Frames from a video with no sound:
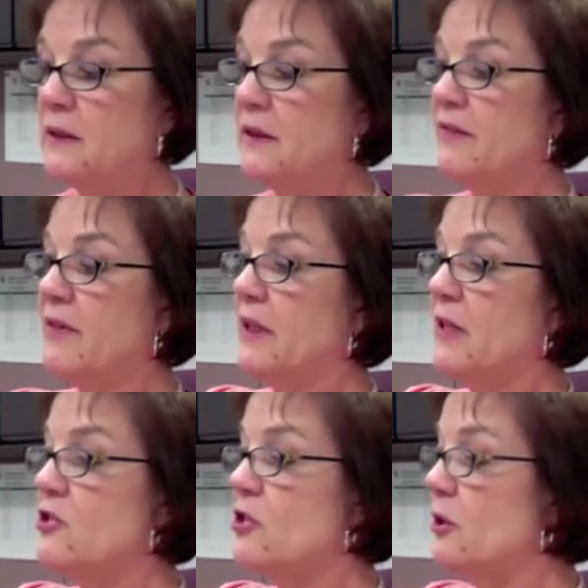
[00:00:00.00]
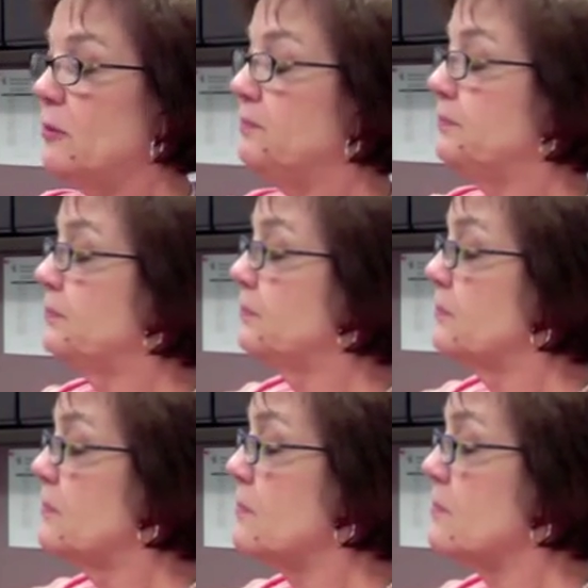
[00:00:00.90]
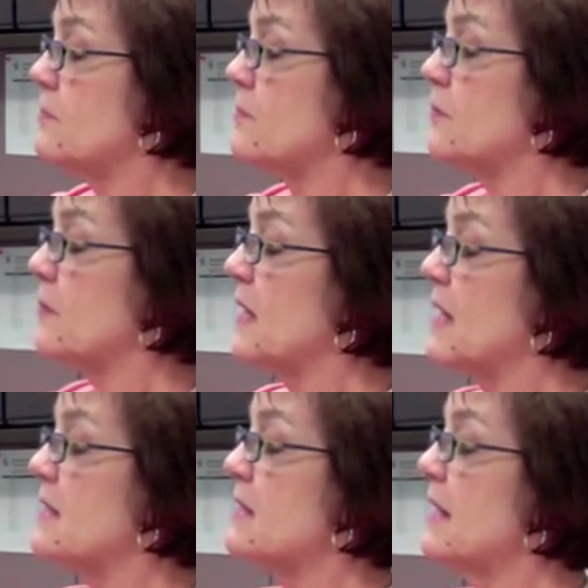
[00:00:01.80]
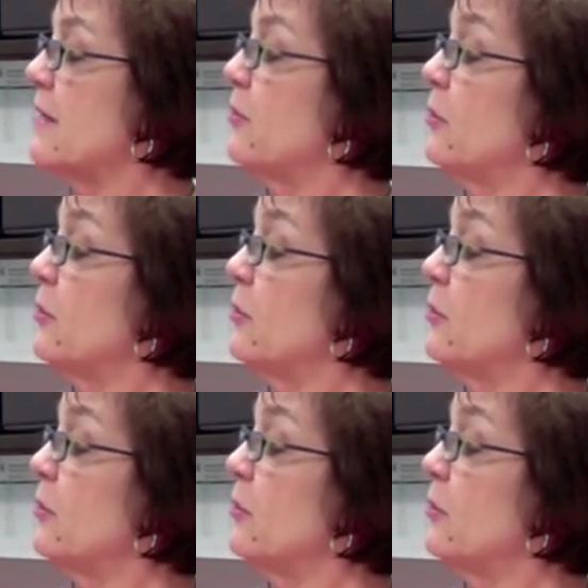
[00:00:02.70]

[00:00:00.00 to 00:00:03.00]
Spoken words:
Lift the ligature, slide the